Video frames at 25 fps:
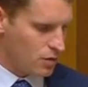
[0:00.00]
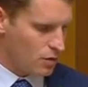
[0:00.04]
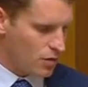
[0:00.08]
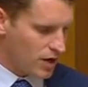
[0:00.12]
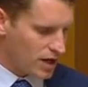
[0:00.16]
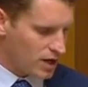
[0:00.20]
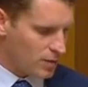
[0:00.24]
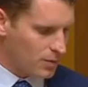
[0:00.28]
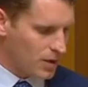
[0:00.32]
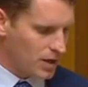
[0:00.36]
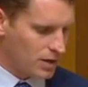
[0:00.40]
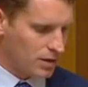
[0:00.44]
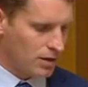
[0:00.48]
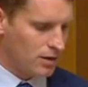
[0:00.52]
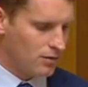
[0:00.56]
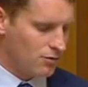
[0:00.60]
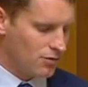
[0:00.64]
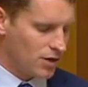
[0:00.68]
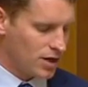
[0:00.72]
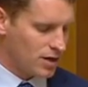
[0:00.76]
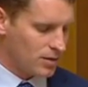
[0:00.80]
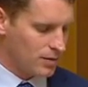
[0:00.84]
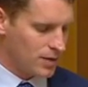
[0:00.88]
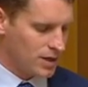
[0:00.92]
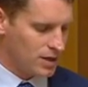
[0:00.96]

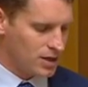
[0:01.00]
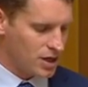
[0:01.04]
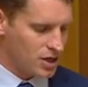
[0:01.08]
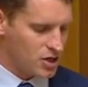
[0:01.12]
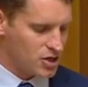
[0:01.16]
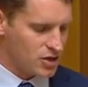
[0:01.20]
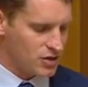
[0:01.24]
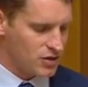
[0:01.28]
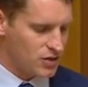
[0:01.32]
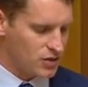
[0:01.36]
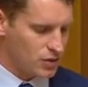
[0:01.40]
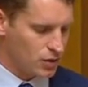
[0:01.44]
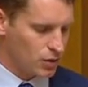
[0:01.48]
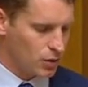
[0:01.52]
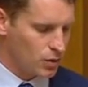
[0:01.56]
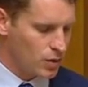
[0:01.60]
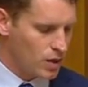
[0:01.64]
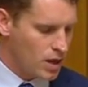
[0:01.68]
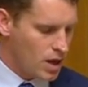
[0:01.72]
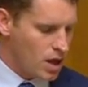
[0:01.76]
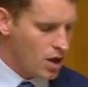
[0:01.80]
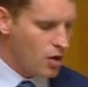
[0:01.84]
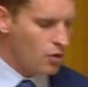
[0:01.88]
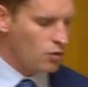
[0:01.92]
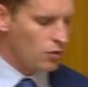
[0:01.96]
Recommendation 2,
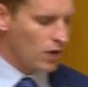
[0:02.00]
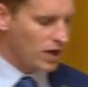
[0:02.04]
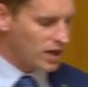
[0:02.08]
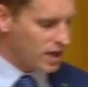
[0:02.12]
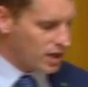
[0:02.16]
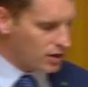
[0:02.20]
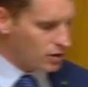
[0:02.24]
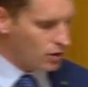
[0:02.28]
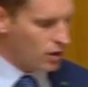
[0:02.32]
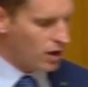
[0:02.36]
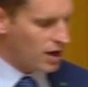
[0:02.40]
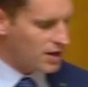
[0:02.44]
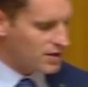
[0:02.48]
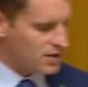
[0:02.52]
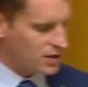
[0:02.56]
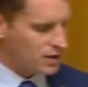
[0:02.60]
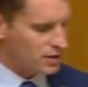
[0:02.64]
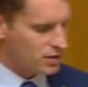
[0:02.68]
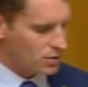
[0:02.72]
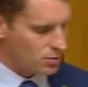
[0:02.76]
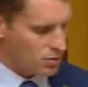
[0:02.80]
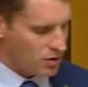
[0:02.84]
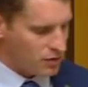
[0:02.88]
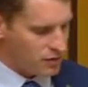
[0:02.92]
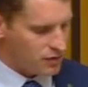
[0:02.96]

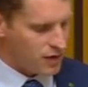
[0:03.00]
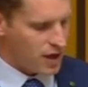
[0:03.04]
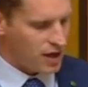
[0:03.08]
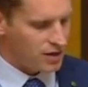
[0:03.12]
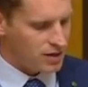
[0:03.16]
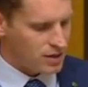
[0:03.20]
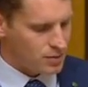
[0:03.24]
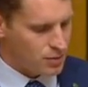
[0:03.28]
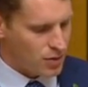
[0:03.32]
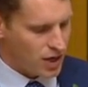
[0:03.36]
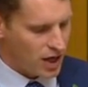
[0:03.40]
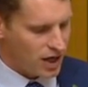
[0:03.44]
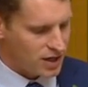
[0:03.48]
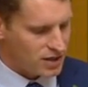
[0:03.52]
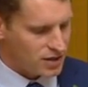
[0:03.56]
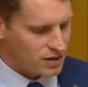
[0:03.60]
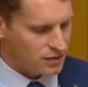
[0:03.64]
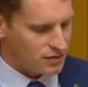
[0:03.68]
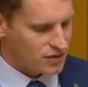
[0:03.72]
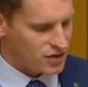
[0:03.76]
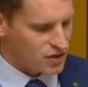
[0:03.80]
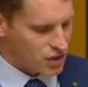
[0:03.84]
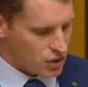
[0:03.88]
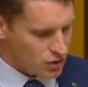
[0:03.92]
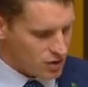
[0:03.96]
recognising the profound impacts
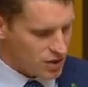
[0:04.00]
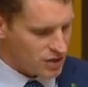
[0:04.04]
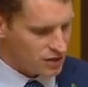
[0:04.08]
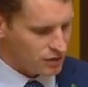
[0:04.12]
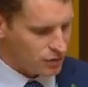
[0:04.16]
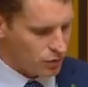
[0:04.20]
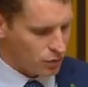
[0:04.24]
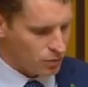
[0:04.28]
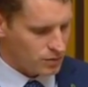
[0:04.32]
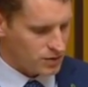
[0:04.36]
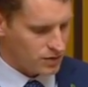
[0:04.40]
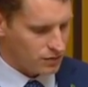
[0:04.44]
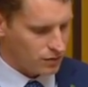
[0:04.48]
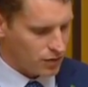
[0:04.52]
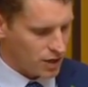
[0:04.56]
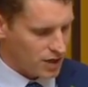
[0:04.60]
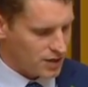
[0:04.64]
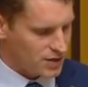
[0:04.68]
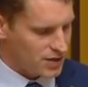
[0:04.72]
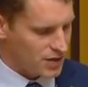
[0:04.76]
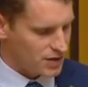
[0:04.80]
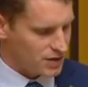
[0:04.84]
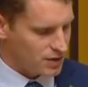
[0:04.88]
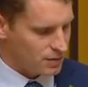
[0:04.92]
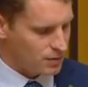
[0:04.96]
of serious forms of
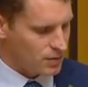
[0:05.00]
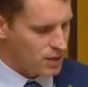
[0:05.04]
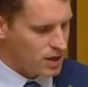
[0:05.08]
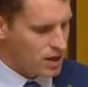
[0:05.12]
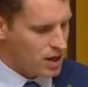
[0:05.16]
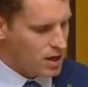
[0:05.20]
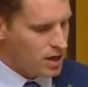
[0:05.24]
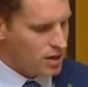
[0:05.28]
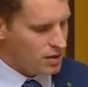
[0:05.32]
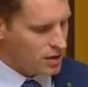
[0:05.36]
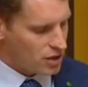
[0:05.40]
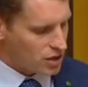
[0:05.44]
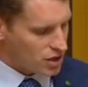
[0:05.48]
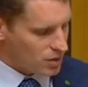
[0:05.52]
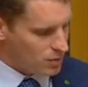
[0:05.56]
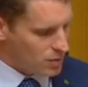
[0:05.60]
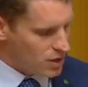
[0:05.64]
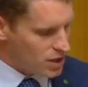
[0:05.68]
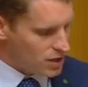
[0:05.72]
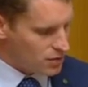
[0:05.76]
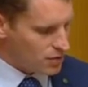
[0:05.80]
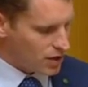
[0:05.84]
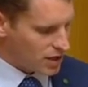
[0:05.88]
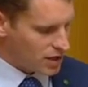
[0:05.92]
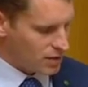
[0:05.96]
racism, the
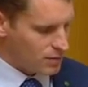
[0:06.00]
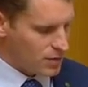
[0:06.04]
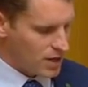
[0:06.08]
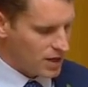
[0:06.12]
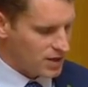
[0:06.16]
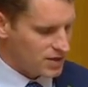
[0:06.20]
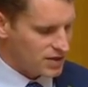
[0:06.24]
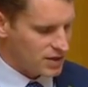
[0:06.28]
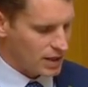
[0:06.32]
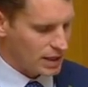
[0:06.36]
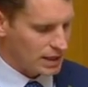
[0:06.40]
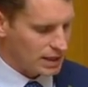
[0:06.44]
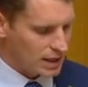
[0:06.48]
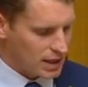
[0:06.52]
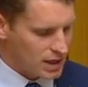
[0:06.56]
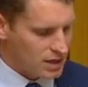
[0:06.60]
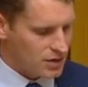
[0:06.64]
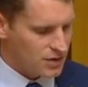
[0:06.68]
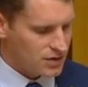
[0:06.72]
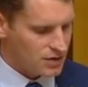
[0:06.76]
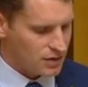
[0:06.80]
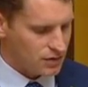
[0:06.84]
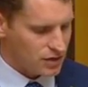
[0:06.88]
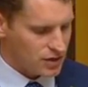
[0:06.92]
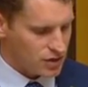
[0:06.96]
committee recommends that
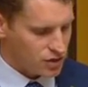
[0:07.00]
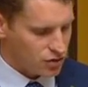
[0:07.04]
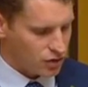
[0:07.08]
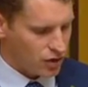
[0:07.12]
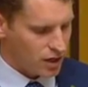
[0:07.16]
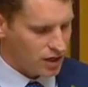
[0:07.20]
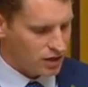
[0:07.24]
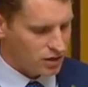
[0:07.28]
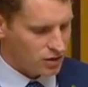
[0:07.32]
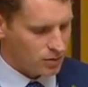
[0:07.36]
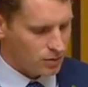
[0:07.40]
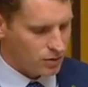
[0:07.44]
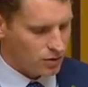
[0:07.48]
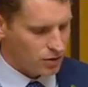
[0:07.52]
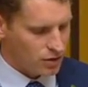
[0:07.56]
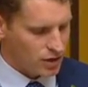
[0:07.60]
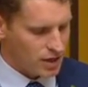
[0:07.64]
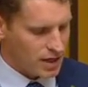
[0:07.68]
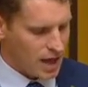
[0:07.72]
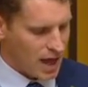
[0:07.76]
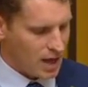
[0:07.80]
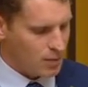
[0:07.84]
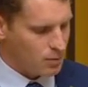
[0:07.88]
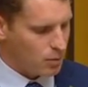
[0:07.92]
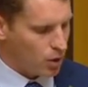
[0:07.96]
leaders of the Australian
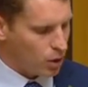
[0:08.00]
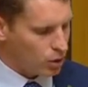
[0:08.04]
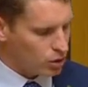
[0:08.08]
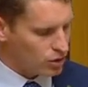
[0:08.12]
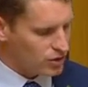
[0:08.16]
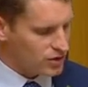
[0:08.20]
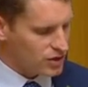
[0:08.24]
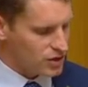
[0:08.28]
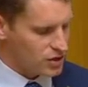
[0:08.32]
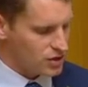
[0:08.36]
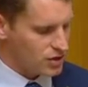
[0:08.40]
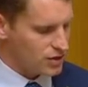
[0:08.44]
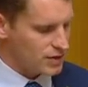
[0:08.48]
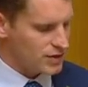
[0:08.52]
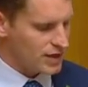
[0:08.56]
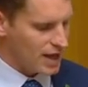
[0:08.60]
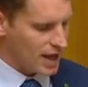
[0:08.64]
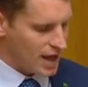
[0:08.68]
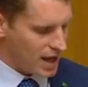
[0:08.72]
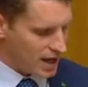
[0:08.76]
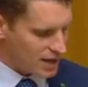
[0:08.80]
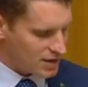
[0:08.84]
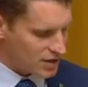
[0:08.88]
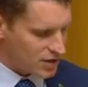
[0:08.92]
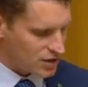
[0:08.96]
community and politicians
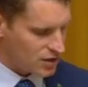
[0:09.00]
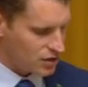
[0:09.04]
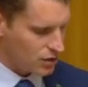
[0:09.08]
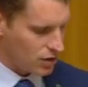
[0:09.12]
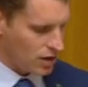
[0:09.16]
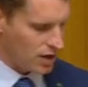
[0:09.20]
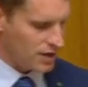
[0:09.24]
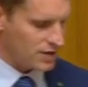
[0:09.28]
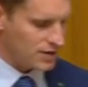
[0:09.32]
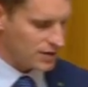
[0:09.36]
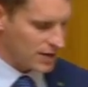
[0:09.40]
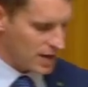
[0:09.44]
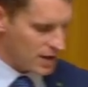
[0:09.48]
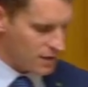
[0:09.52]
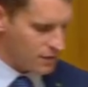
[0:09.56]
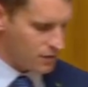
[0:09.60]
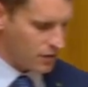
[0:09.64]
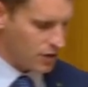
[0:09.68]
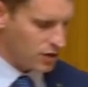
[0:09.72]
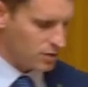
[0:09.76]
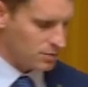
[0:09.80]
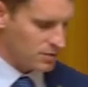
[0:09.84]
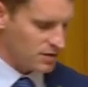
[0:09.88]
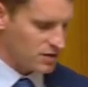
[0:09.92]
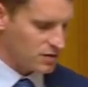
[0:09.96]
exercise their
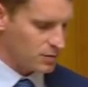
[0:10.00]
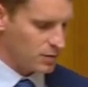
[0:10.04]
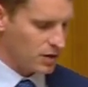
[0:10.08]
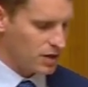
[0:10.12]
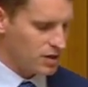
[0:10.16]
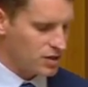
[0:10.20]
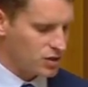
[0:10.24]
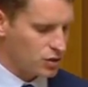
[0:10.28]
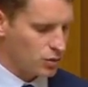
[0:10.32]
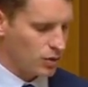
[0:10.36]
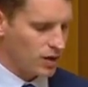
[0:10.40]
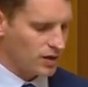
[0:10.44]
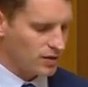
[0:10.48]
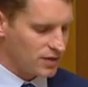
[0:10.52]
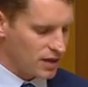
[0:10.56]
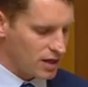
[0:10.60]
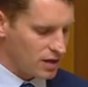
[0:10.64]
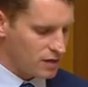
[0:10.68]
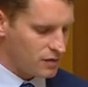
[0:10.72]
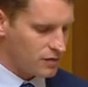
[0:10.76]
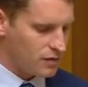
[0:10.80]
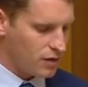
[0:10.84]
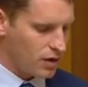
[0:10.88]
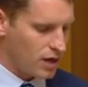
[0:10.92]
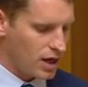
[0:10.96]
freedom of speech to
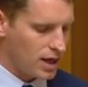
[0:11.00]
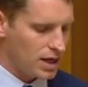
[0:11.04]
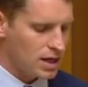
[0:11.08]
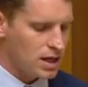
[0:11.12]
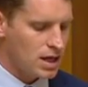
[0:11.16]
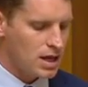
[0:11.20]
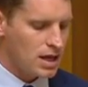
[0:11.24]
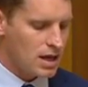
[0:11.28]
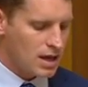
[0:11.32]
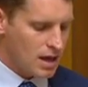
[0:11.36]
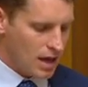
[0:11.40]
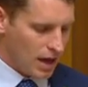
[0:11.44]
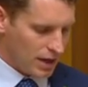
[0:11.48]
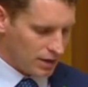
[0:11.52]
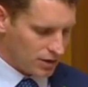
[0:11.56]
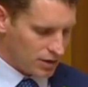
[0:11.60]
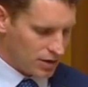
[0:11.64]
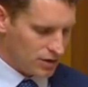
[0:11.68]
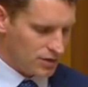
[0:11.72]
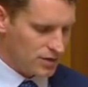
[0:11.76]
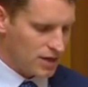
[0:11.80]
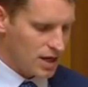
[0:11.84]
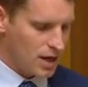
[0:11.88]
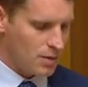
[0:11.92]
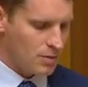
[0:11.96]
identify and
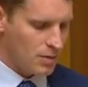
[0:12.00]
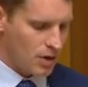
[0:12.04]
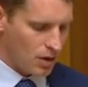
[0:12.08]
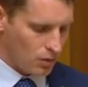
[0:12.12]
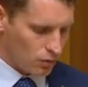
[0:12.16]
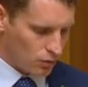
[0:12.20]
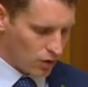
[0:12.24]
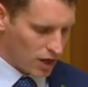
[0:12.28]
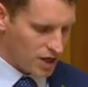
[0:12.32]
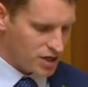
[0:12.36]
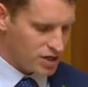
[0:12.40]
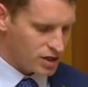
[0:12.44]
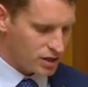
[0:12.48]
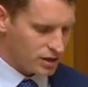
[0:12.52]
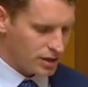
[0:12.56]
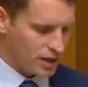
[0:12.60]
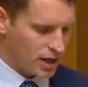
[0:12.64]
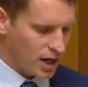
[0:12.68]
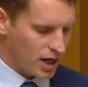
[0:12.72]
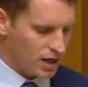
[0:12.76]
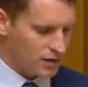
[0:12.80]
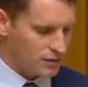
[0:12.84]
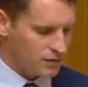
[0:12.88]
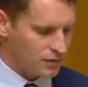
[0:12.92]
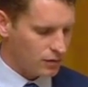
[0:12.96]
condemn racially
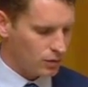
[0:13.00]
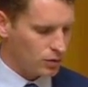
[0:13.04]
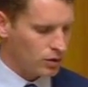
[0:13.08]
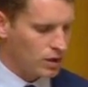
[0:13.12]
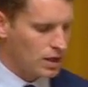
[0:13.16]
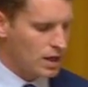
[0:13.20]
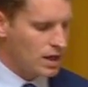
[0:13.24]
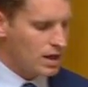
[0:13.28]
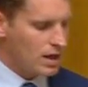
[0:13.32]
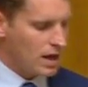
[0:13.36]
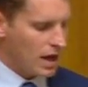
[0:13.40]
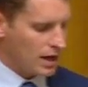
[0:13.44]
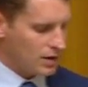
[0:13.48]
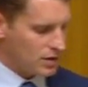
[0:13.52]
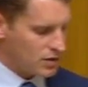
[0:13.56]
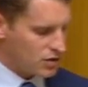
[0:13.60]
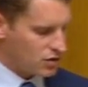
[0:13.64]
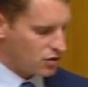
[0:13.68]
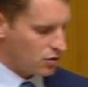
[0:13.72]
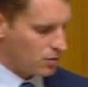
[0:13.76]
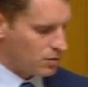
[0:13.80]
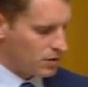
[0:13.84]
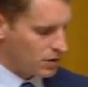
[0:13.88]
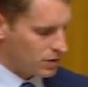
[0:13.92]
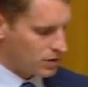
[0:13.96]
hateful and
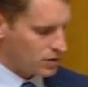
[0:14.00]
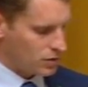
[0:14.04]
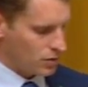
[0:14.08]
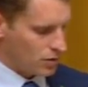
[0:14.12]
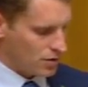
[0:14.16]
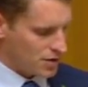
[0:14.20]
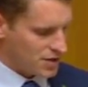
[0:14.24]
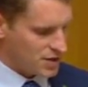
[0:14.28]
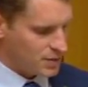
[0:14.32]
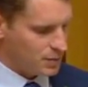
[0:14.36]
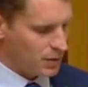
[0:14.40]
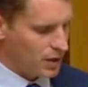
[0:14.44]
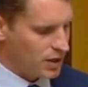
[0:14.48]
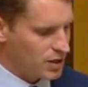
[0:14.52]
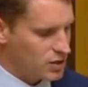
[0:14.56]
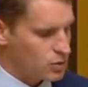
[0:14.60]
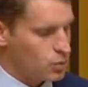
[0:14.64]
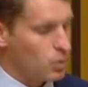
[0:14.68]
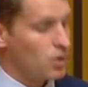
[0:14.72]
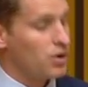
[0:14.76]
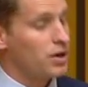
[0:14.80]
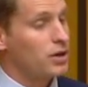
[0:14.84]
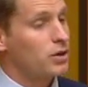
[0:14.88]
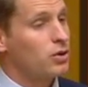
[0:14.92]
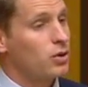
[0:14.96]
discriminatory
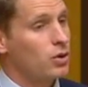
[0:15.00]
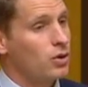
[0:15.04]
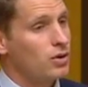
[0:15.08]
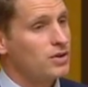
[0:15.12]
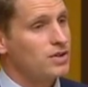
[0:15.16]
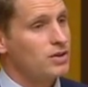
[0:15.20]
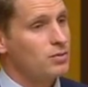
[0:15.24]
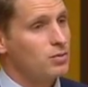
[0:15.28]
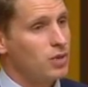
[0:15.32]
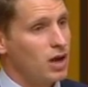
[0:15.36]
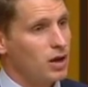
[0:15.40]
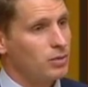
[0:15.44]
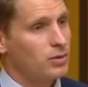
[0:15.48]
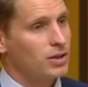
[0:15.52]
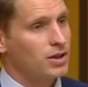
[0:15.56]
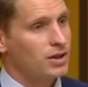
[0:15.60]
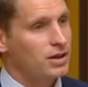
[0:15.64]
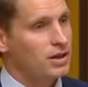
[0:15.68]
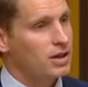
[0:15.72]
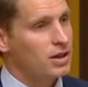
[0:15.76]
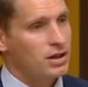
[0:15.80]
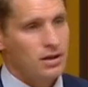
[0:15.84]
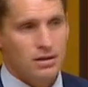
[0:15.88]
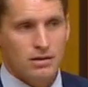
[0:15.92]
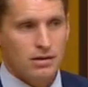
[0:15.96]
speech where it occurs in
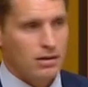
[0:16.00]
public.